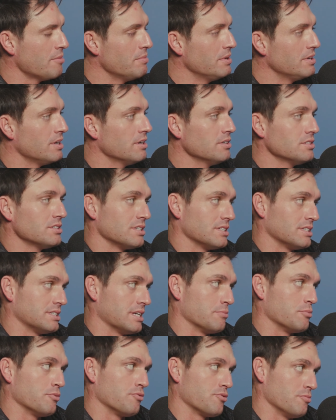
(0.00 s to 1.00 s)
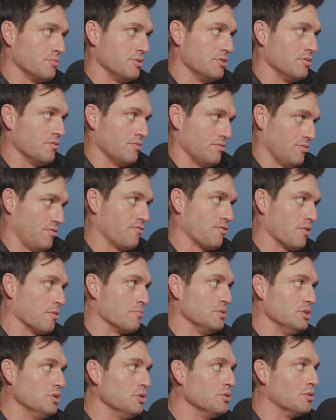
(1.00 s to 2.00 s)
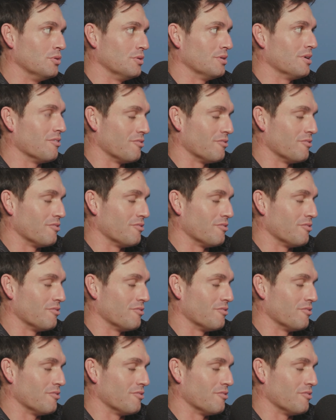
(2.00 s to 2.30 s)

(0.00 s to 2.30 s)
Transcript: I mean, here's an example from you